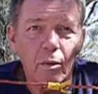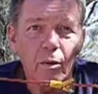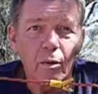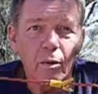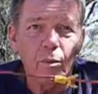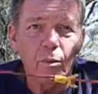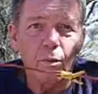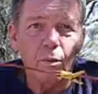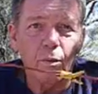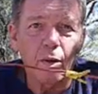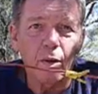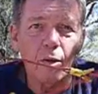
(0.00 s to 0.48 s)

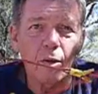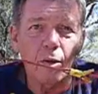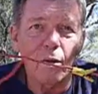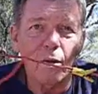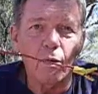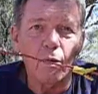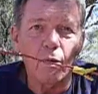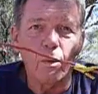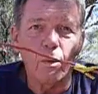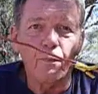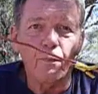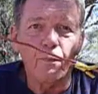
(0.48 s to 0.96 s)
And when in
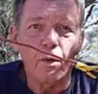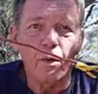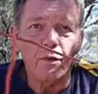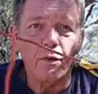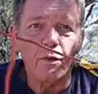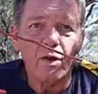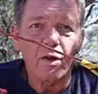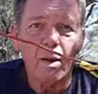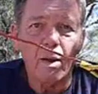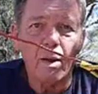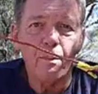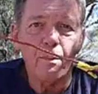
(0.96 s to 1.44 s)
the reverse
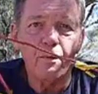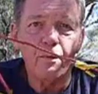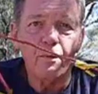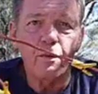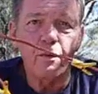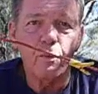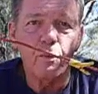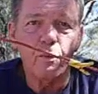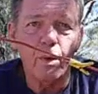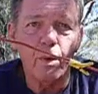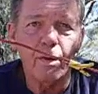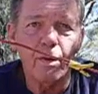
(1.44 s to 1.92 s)
happens
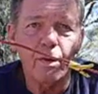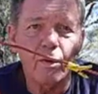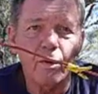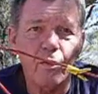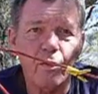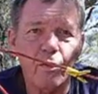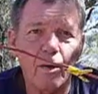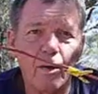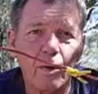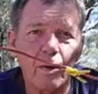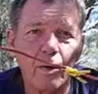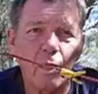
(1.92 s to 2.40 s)
is when they're
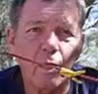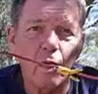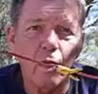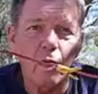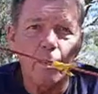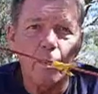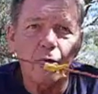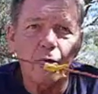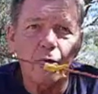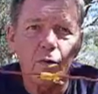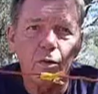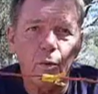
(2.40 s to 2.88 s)
traveling in
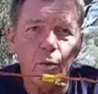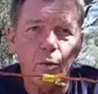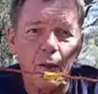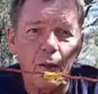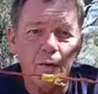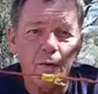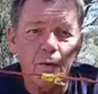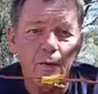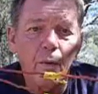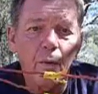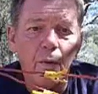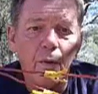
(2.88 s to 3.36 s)
opposite
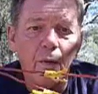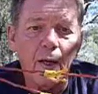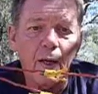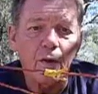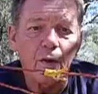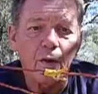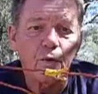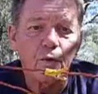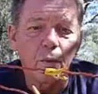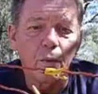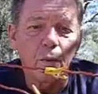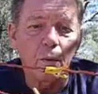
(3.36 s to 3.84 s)
direction, the
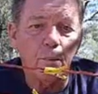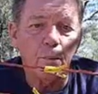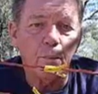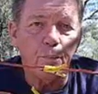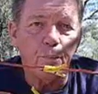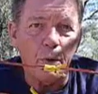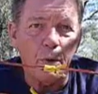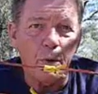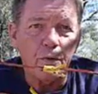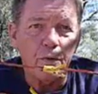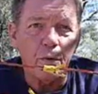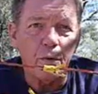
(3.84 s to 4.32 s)
actual
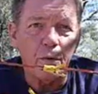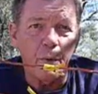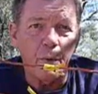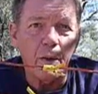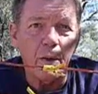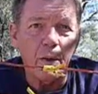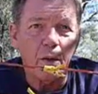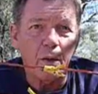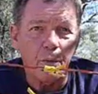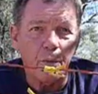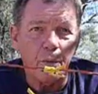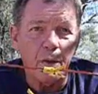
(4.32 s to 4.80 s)
pressure
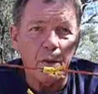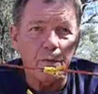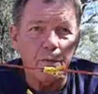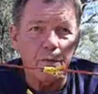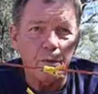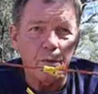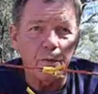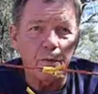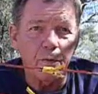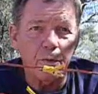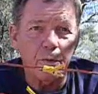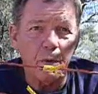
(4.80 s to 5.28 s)

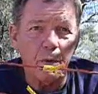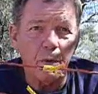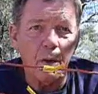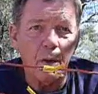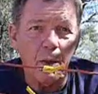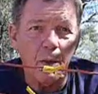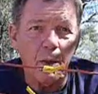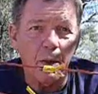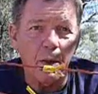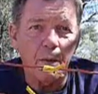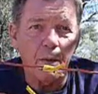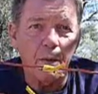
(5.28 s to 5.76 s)
increases
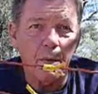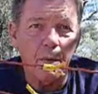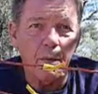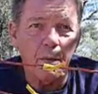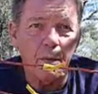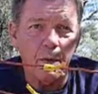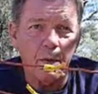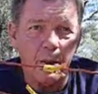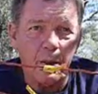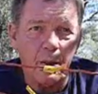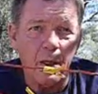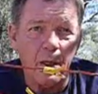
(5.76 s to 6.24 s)
and
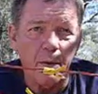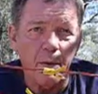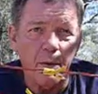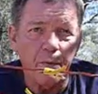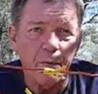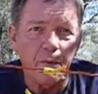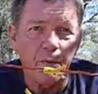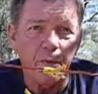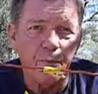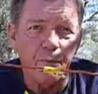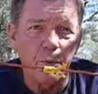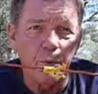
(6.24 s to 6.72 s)
the currents
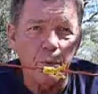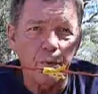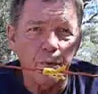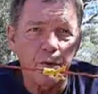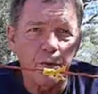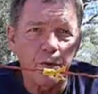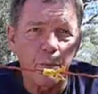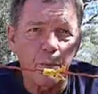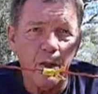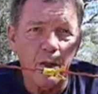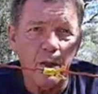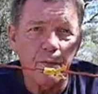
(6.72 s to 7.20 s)
are forced
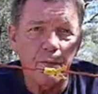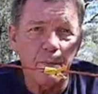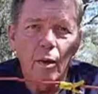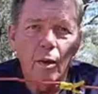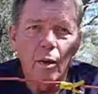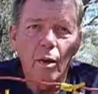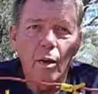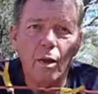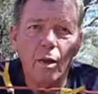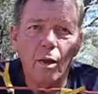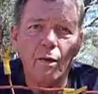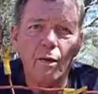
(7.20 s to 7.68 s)
away from,
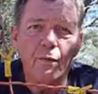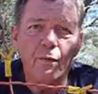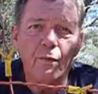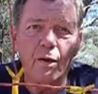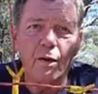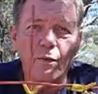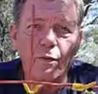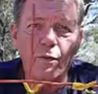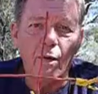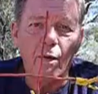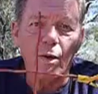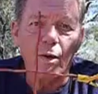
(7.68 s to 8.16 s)
and if
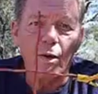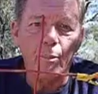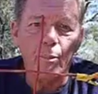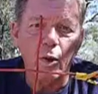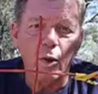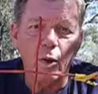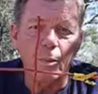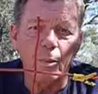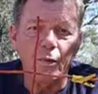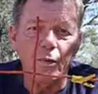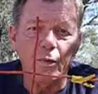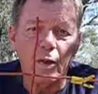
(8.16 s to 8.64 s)
they're traveling
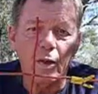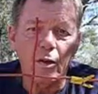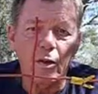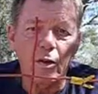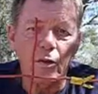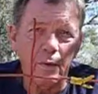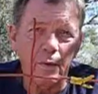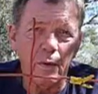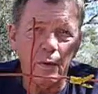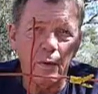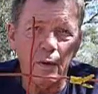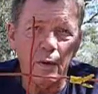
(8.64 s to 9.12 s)
perpendicular
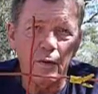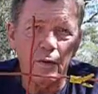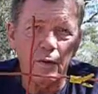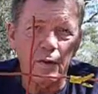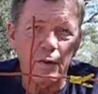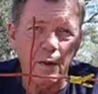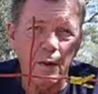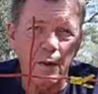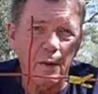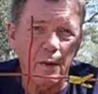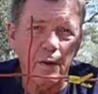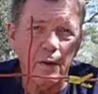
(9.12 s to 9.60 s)
to each
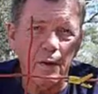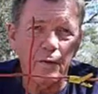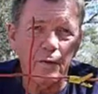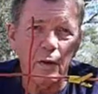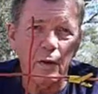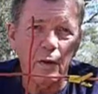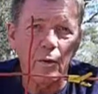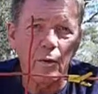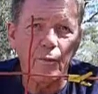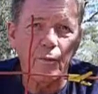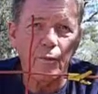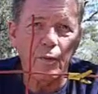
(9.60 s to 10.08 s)
other, there's no
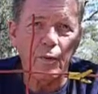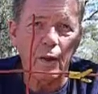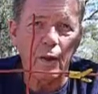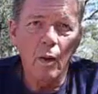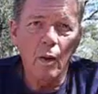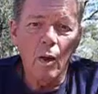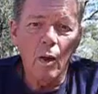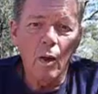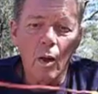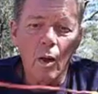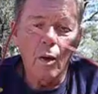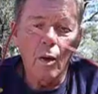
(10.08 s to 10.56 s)
effect.
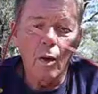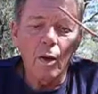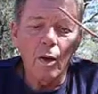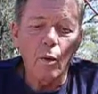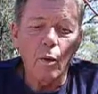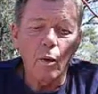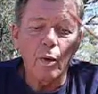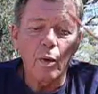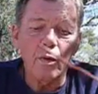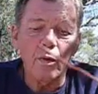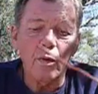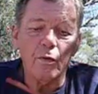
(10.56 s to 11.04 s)
Now,
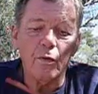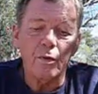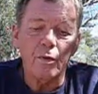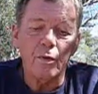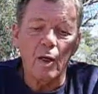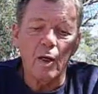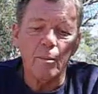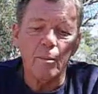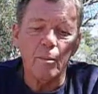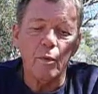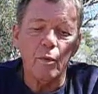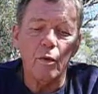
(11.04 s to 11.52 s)
when you
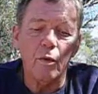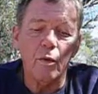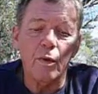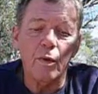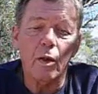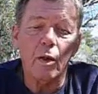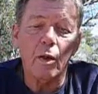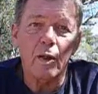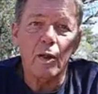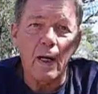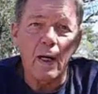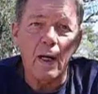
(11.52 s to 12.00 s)
start
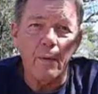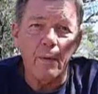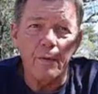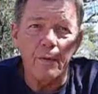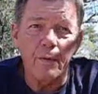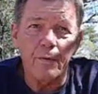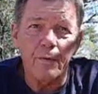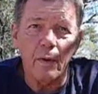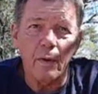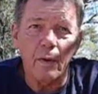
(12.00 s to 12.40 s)
moving currents